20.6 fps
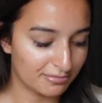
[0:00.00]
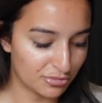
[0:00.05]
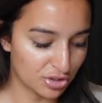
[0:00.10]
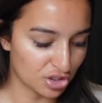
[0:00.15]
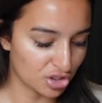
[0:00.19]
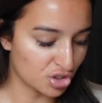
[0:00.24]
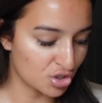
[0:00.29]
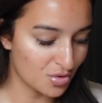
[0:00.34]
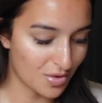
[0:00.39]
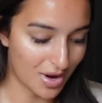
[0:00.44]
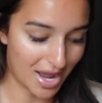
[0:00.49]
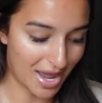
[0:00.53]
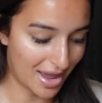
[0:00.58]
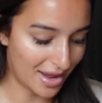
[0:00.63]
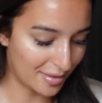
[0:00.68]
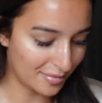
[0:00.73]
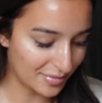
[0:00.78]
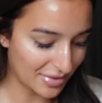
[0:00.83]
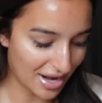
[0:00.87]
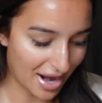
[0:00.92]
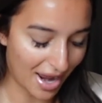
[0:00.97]
it's just 2
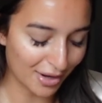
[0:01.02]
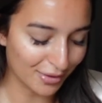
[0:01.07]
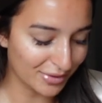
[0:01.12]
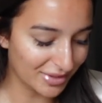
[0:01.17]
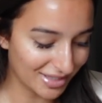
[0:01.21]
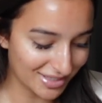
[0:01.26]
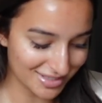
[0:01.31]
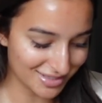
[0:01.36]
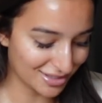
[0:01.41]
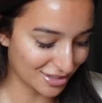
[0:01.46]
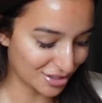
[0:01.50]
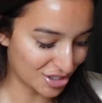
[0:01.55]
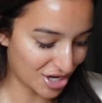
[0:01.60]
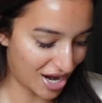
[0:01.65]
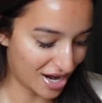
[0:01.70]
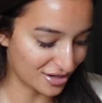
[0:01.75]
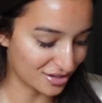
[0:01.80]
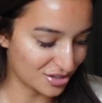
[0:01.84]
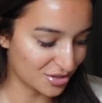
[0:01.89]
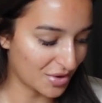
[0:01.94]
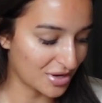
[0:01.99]
a.m. I don't think it's gonna
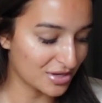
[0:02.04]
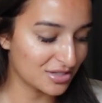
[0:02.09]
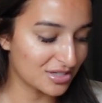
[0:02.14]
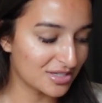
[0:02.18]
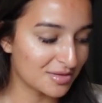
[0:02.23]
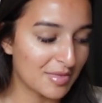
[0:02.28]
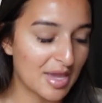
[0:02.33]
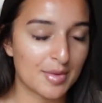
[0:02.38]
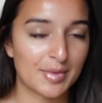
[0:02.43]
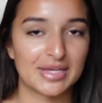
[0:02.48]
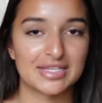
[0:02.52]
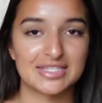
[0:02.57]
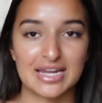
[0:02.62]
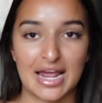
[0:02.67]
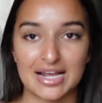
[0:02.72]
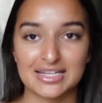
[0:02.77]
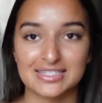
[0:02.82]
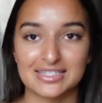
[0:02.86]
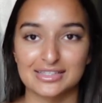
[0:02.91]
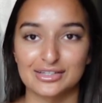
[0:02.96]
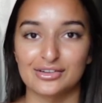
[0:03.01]
change, so I just need to make my
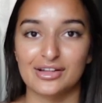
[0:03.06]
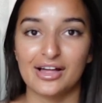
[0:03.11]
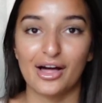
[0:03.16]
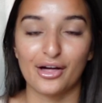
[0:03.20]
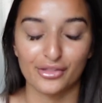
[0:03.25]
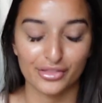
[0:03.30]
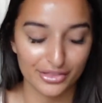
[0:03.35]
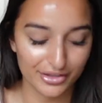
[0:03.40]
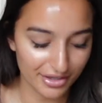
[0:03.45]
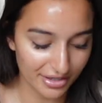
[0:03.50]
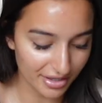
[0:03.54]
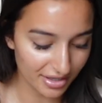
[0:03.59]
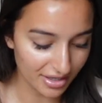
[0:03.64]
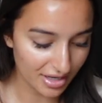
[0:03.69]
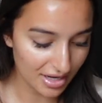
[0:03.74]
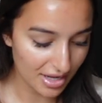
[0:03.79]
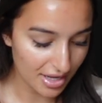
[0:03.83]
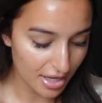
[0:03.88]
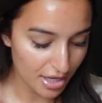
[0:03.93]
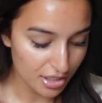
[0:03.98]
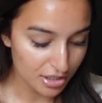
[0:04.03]
snacks a little healthier.
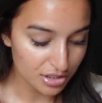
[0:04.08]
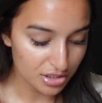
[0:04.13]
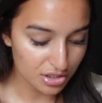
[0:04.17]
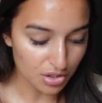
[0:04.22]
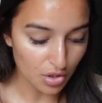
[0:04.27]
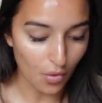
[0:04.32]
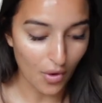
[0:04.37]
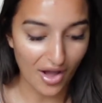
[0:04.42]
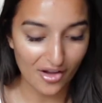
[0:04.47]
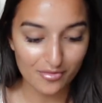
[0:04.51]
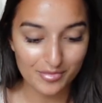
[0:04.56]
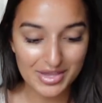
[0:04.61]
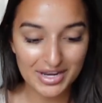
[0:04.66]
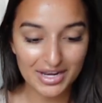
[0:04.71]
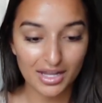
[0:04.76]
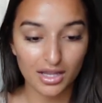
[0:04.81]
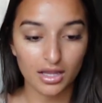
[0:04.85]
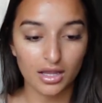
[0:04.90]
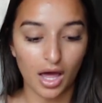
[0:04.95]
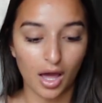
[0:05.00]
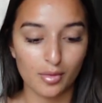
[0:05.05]
So I've been
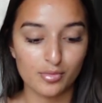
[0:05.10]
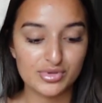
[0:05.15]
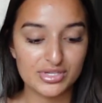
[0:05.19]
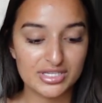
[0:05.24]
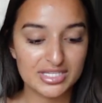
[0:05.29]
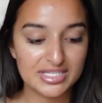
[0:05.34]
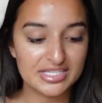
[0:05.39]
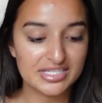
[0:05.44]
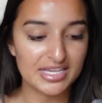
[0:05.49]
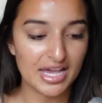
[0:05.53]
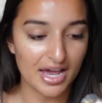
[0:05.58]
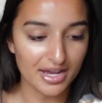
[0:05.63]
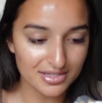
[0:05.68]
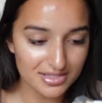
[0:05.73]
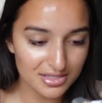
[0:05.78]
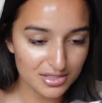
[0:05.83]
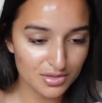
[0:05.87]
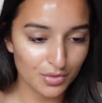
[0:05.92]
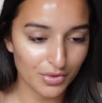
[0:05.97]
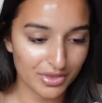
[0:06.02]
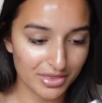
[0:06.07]

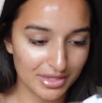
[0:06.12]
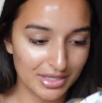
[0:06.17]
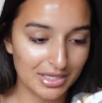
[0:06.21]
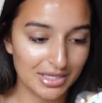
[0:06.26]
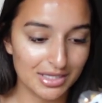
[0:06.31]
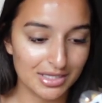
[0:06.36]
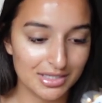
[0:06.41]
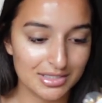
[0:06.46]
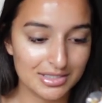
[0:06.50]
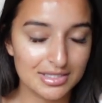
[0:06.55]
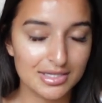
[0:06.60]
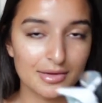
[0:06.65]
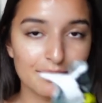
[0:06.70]
obsessed with these